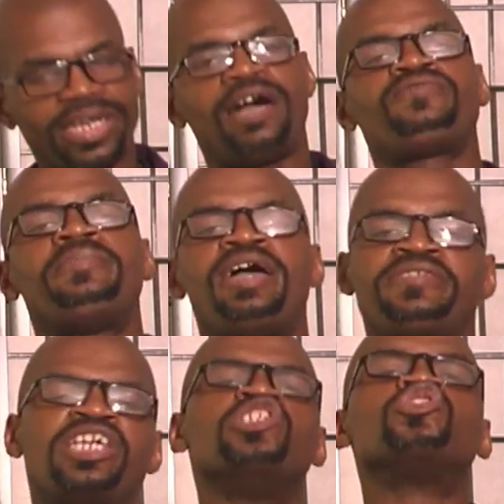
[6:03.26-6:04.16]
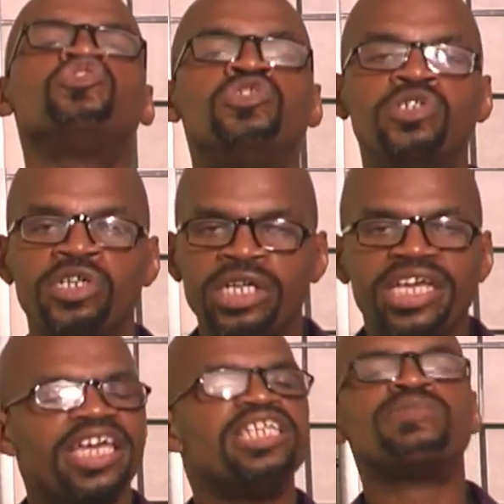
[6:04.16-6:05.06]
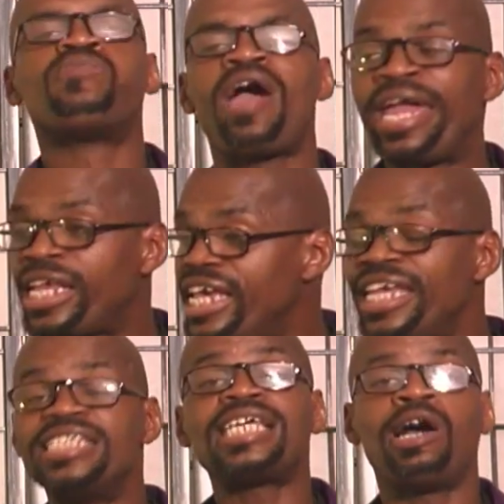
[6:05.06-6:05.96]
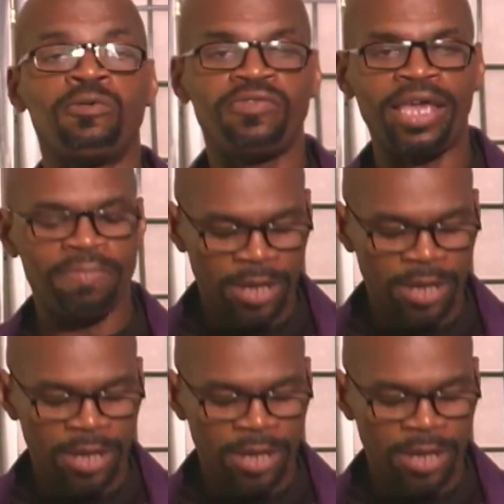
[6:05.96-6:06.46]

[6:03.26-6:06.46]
down from heaven. It is good. It is bright. It is healthy.